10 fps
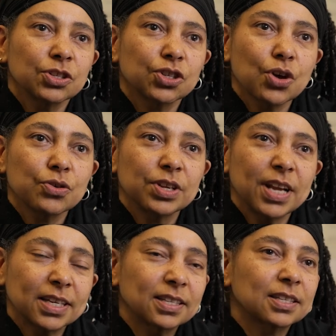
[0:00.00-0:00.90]
So the
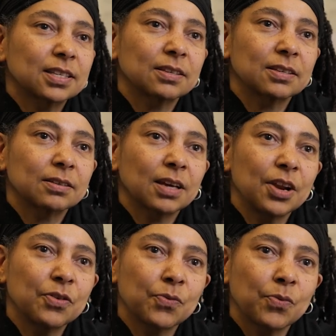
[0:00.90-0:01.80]
next
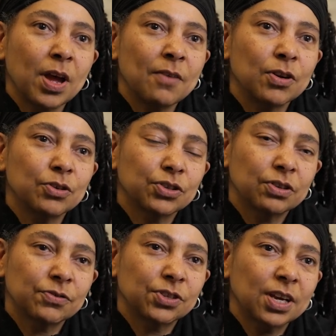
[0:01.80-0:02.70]
kind of evolution
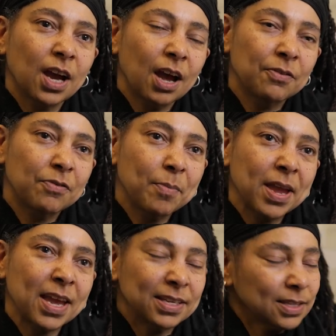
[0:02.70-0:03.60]
of G-HIVE for
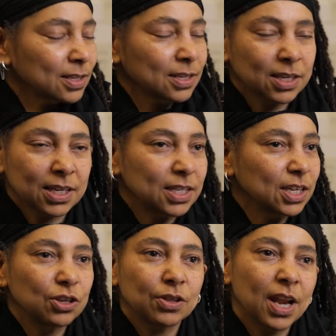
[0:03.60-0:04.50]
me is to
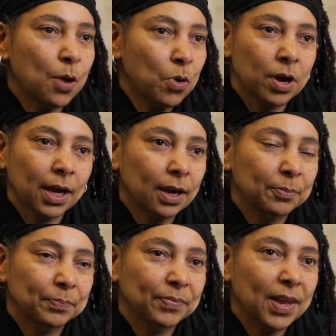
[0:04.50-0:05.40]
continue the network,
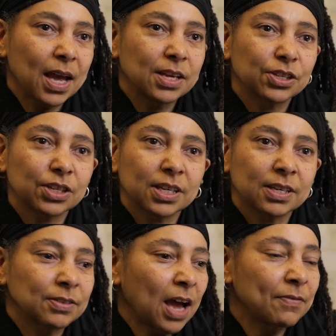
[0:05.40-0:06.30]
to
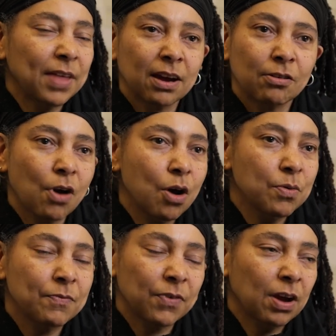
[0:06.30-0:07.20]
have that grow
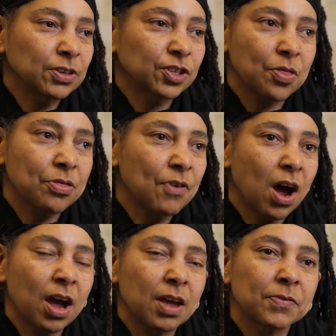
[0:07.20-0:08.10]
and flourish and
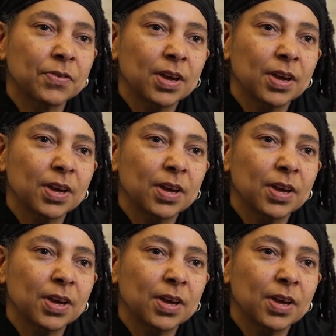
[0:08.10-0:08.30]
thrive.